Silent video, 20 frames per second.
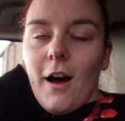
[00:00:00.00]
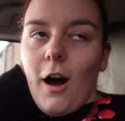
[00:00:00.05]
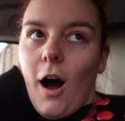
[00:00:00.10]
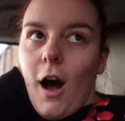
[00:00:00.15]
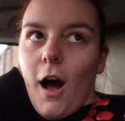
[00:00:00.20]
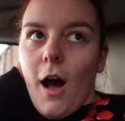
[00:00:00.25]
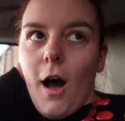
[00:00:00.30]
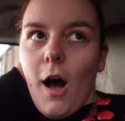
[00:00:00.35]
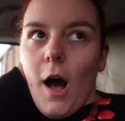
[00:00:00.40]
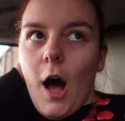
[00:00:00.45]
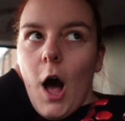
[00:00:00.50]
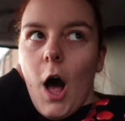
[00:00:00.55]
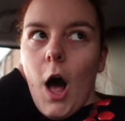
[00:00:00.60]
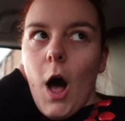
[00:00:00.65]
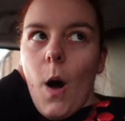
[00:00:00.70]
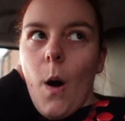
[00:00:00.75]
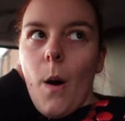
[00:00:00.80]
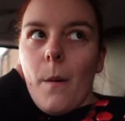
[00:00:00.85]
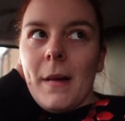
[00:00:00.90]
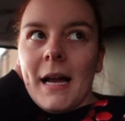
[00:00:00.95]

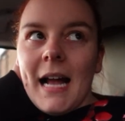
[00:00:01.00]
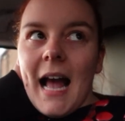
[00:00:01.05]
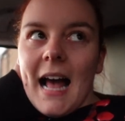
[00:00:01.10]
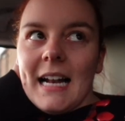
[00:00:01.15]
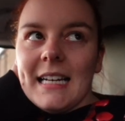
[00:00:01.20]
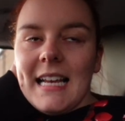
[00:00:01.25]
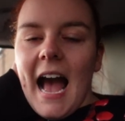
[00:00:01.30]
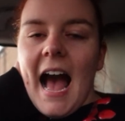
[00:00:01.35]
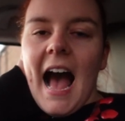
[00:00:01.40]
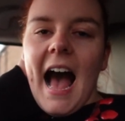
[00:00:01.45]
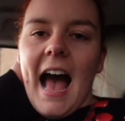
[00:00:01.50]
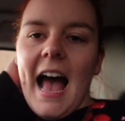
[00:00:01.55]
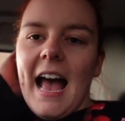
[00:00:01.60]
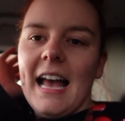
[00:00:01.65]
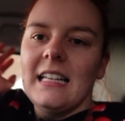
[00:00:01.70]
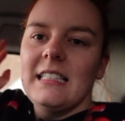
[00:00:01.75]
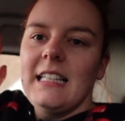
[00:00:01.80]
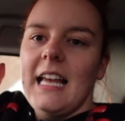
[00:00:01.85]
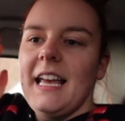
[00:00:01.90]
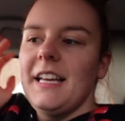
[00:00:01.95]
Oh my god
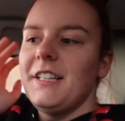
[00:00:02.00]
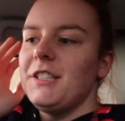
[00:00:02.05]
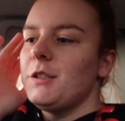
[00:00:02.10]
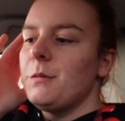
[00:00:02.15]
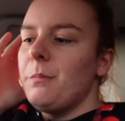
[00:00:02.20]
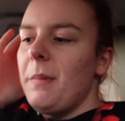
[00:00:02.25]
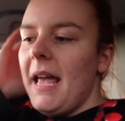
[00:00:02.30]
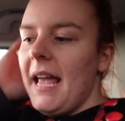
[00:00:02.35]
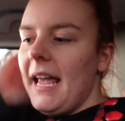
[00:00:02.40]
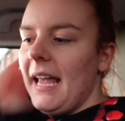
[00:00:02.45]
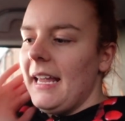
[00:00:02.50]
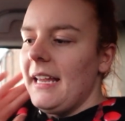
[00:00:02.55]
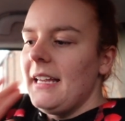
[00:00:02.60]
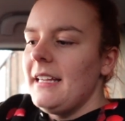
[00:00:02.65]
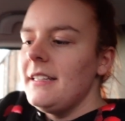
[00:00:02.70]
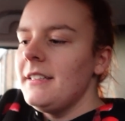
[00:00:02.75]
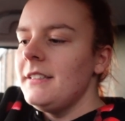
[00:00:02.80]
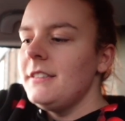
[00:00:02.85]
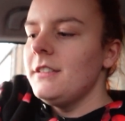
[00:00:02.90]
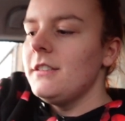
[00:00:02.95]
guys, it's
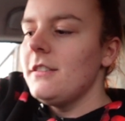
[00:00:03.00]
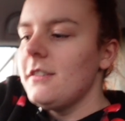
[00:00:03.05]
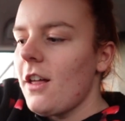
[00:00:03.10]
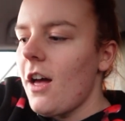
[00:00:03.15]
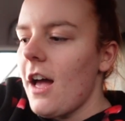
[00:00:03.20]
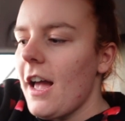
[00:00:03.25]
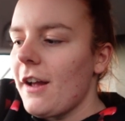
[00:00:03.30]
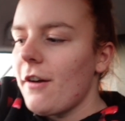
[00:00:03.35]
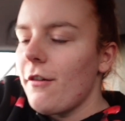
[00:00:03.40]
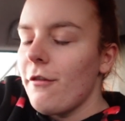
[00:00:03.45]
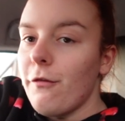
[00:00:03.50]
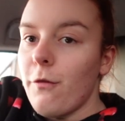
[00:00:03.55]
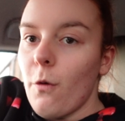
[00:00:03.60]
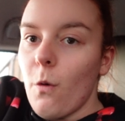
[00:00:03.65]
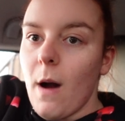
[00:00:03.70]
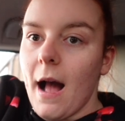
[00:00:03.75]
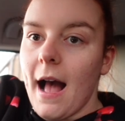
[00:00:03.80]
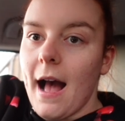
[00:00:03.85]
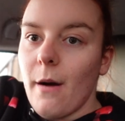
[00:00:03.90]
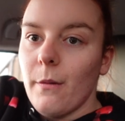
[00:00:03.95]
been like
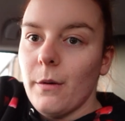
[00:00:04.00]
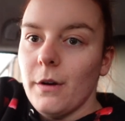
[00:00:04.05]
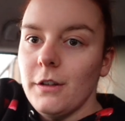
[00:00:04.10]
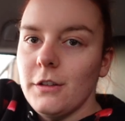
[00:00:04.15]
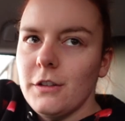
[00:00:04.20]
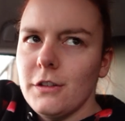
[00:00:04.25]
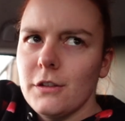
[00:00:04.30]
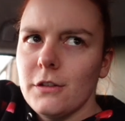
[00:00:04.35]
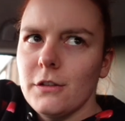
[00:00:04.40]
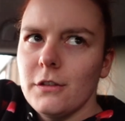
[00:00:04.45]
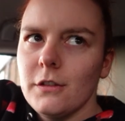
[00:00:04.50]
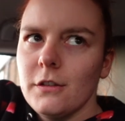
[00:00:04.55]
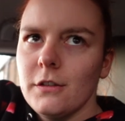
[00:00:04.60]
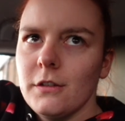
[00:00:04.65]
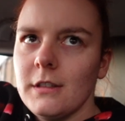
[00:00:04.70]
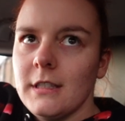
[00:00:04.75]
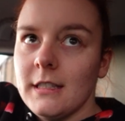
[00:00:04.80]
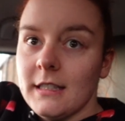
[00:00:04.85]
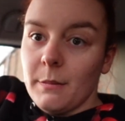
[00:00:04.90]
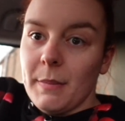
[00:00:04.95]
4 hours
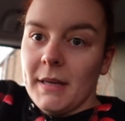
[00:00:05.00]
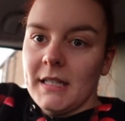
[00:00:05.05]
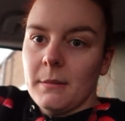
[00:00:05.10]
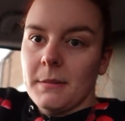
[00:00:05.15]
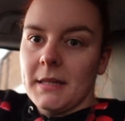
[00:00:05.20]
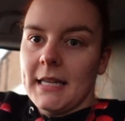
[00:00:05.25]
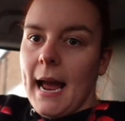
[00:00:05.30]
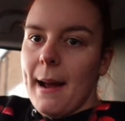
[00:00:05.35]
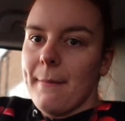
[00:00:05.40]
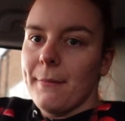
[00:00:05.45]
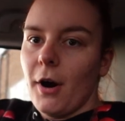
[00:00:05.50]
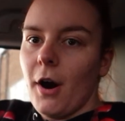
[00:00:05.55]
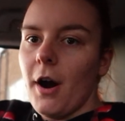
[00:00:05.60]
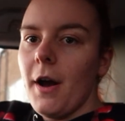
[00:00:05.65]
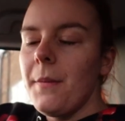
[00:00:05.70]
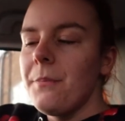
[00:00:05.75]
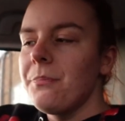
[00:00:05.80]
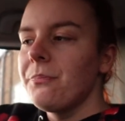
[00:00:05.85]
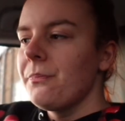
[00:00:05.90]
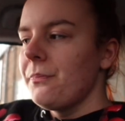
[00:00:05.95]
since I picked up the
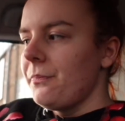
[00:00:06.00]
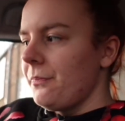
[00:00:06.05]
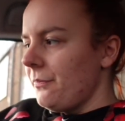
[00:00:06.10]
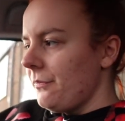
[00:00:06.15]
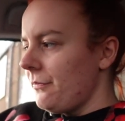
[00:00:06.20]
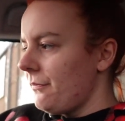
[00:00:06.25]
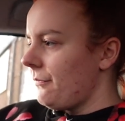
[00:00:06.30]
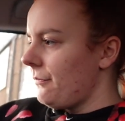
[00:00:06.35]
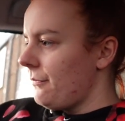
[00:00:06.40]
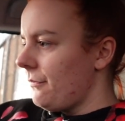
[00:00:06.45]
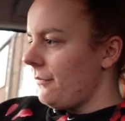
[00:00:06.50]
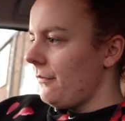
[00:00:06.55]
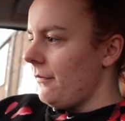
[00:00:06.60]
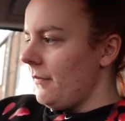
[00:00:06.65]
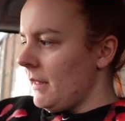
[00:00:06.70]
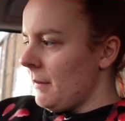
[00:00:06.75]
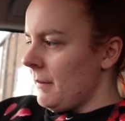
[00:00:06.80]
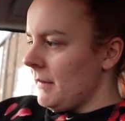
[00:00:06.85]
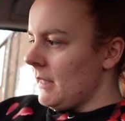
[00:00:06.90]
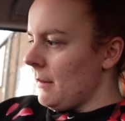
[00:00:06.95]
camera.
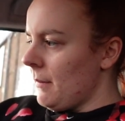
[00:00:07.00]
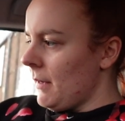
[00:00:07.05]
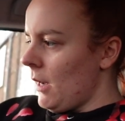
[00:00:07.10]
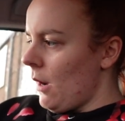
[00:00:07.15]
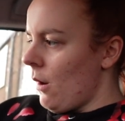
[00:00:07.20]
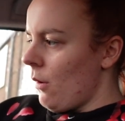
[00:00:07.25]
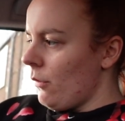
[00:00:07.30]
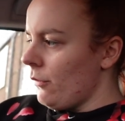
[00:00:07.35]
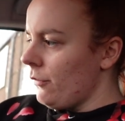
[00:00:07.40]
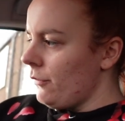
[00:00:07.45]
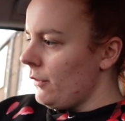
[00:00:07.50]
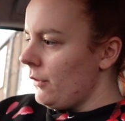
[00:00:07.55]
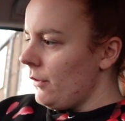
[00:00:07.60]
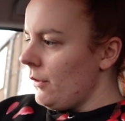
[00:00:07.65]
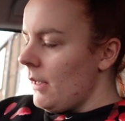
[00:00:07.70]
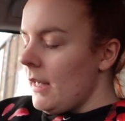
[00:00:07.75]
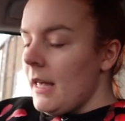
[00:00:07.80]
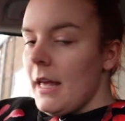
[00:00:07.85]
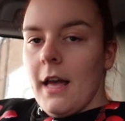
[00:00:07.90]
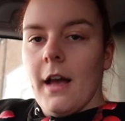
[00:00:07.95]
Let me turn my car off.
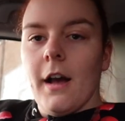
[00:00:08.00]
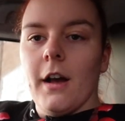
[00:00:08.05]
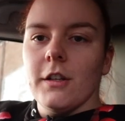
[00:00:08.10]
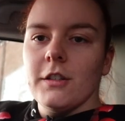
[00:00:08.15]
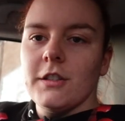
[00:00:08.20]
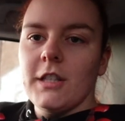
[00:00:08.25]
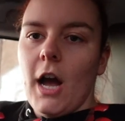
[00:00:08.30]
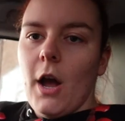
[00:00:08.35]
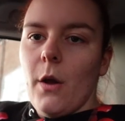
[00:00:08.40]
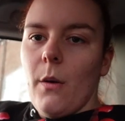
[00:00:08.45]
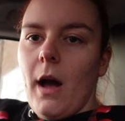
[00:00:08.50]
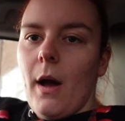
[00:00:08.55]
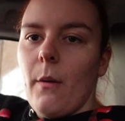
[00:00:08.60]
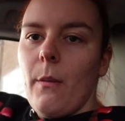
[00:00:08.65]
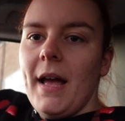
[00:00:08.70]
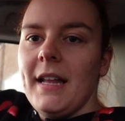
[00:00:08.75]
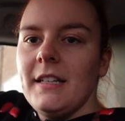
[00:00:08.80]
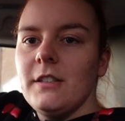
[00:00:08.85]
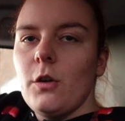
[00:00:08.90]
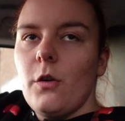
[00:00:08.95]
So I
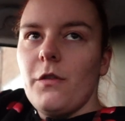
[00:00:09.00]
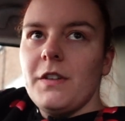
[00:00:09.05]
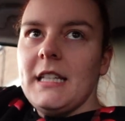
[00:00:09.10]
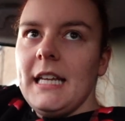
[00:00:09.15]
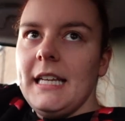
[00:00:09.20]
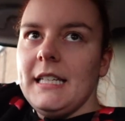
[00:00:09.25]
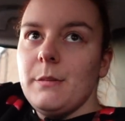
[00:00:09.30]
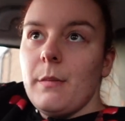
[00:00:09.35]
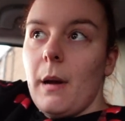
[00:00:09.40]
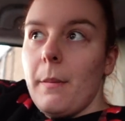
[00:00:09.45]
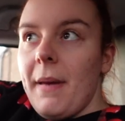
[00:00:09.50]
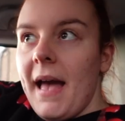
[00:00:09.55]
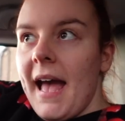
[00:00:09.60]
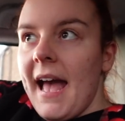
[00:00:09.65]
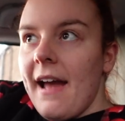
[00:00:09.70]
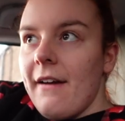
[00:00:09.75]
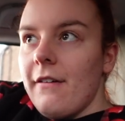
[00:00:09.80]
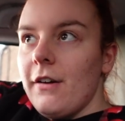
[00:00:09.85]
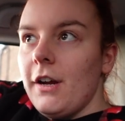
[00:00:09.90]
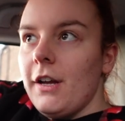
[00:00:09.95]
went obviously to my
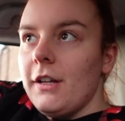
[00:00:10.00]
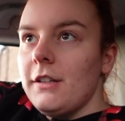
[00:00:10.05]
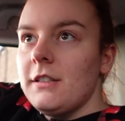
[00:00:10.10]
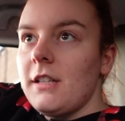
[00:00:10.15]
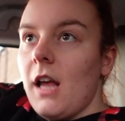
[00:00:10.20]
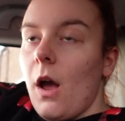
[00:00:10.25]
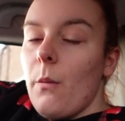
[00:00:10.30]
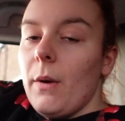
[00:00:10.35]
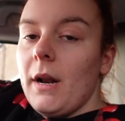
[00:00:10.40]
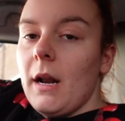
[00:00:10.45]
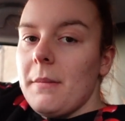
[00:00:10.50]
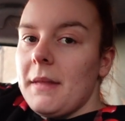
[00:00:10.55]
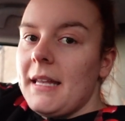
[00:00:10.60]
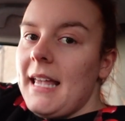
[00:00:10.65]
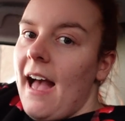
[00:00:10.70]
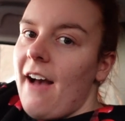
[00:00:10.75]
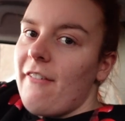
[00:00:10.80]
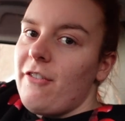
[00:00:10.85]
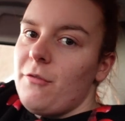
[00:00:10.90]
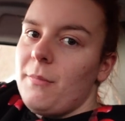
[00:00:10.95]
parents, I went up the
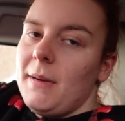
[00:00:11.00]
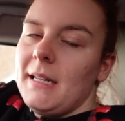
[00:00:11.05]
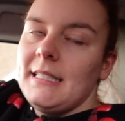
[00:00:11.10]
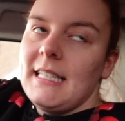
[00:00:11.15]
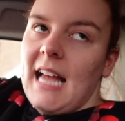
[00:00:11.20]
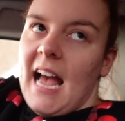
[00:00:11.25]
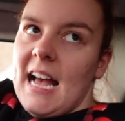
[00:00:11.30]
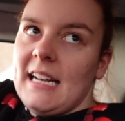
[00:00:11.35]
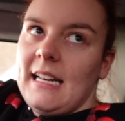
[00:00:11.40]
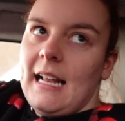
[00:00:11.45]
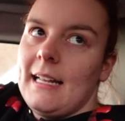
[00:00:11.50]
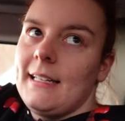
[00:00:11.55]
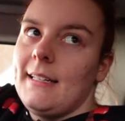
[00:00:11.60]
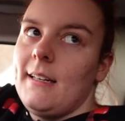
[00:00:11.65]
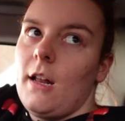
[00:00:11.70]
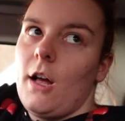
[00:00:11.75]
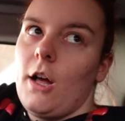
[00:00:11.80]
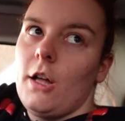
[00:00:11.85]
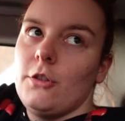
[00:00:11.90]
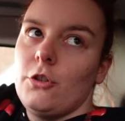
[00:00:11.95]
cafe with my dad, had
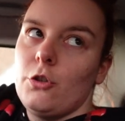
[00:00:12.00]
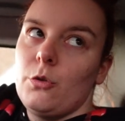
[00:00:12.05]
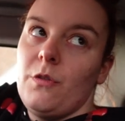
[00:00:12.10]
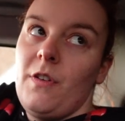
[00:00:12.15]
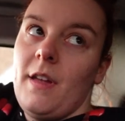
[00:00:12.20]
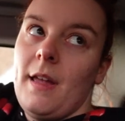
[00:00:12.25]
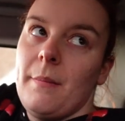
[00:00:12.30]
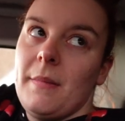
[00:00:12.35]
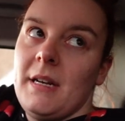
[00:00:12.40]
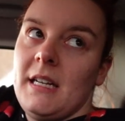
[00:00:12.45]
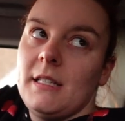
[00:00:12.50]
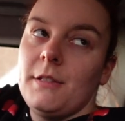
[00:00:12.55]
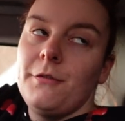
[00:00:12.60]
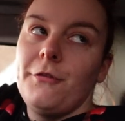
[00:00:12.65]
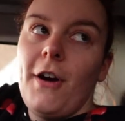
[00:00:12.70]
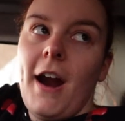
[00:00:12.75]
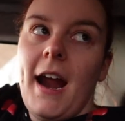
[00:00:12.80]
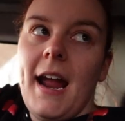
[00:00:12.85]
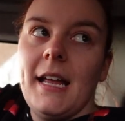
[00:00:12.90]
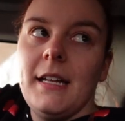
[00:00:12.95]
lunch with him and his
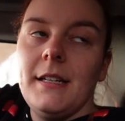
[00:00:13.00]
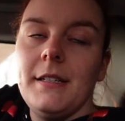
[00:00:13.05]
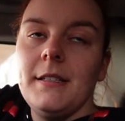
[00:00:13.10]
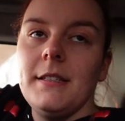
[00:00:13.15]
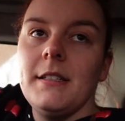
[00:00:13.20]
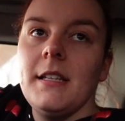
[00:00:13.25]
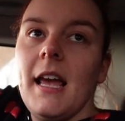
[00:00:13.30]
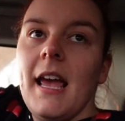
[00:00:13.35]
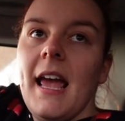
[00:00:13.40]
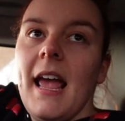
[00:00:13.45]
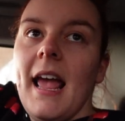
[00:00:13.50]
friend.